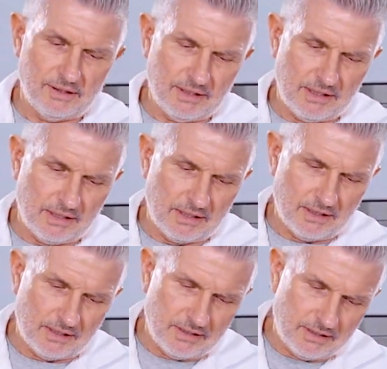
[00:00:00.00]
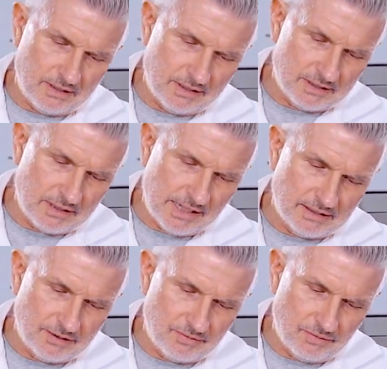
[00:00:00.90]
and slide
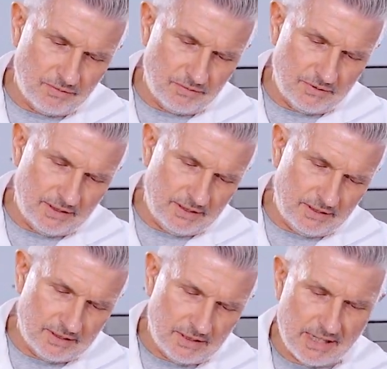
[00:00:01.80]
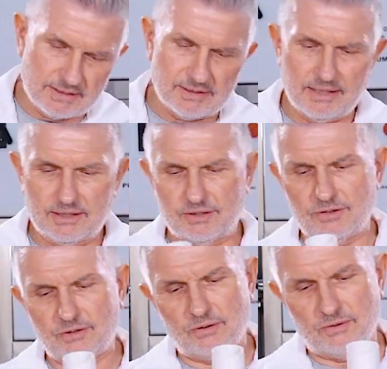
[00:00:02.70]
it through the slots like
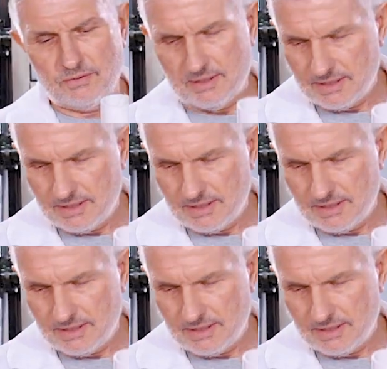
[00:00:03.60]
so.